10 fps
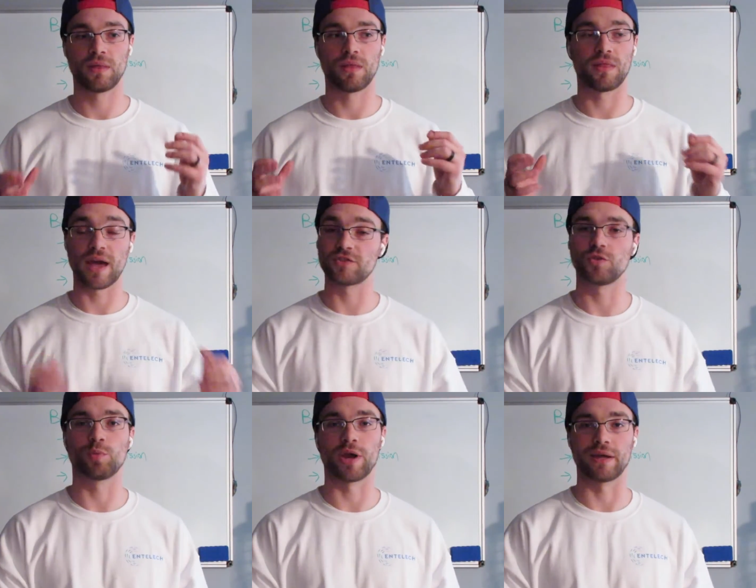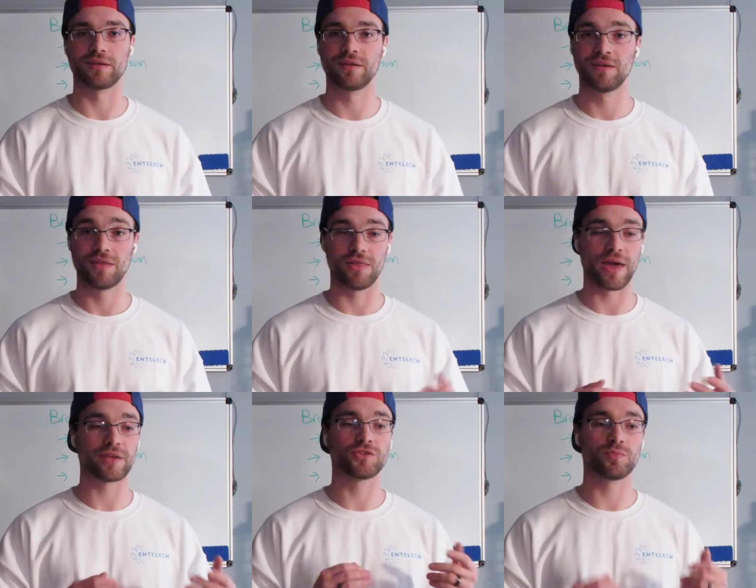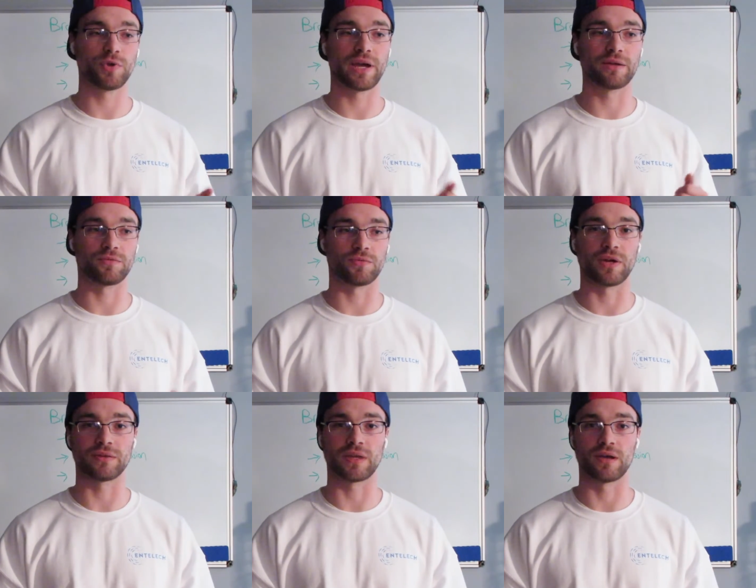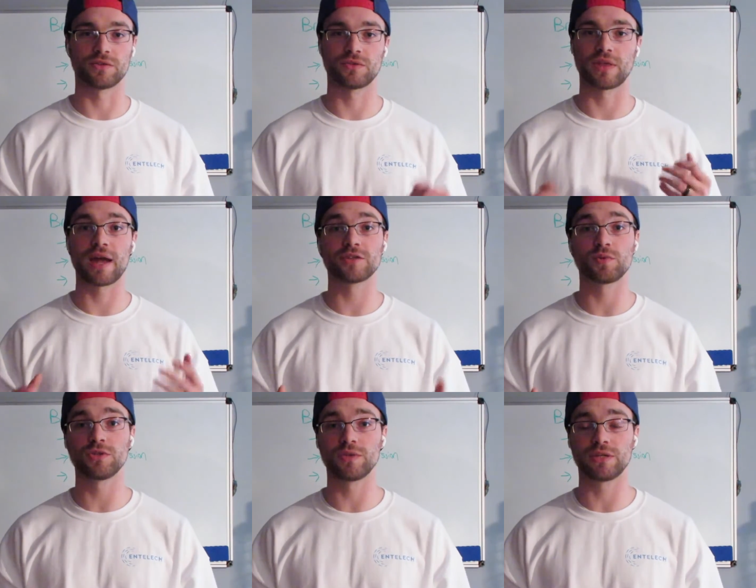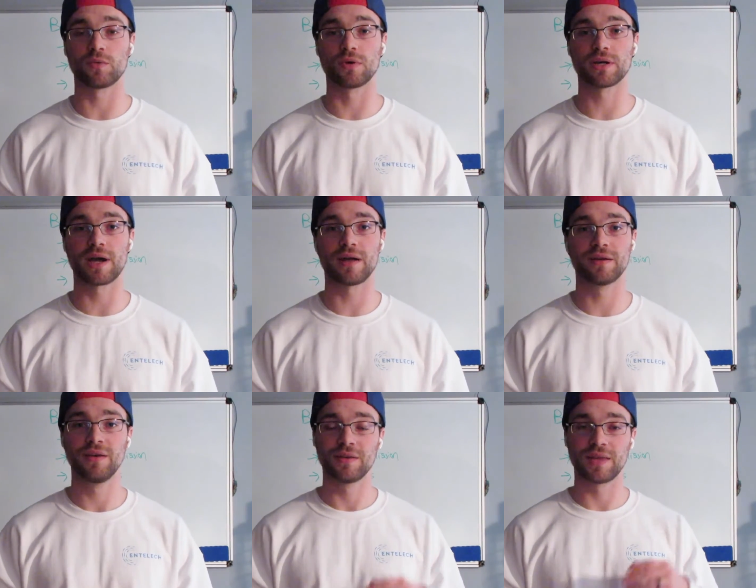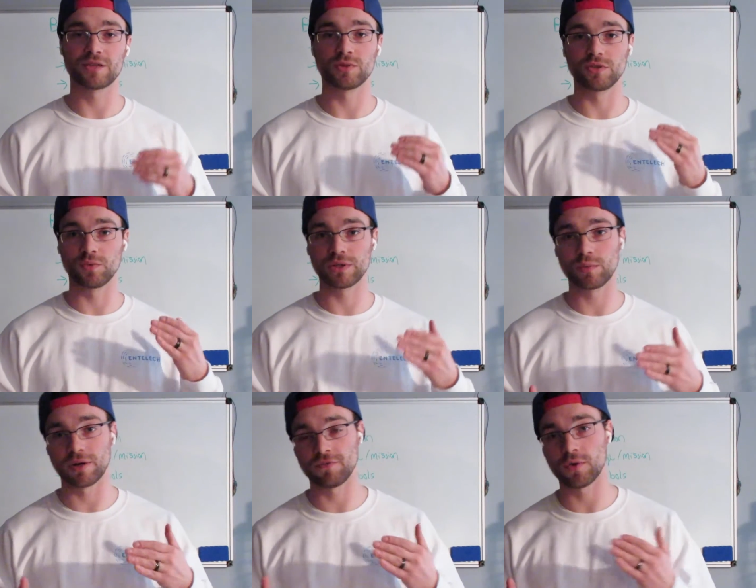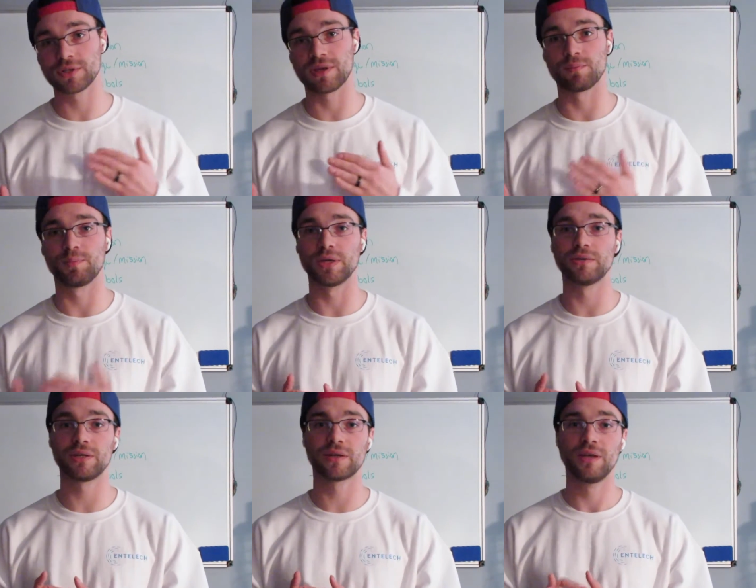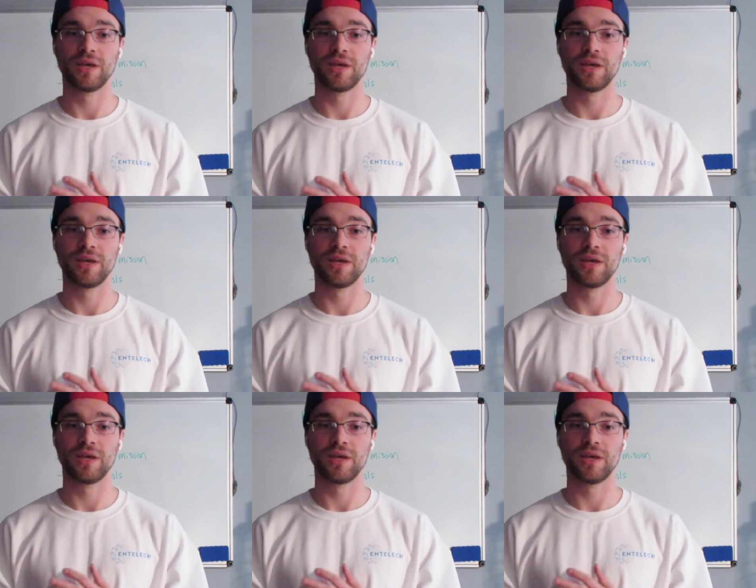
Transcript: That's your brand. That's your brand right there. So that is what you need to work on. That's what you really want to focus on building.